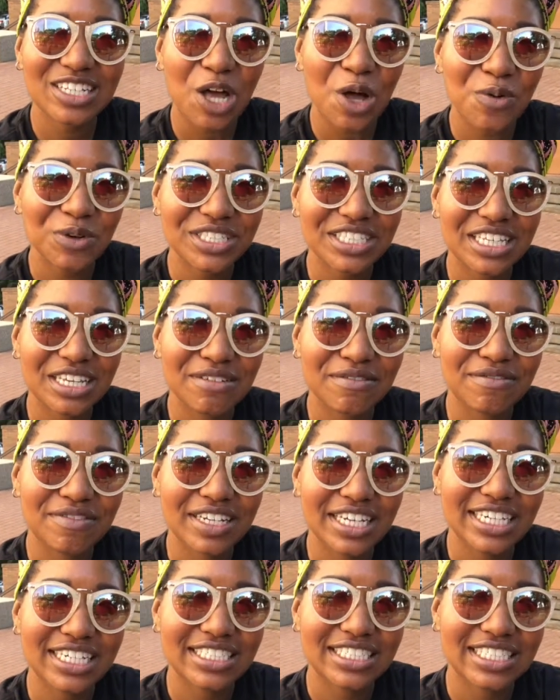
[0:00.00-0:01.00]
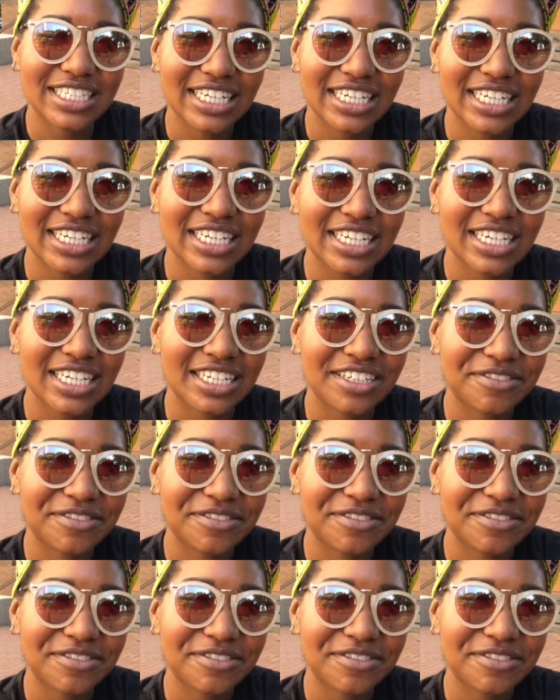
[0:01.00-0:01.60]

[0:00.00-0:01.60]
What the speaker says: always conflicting.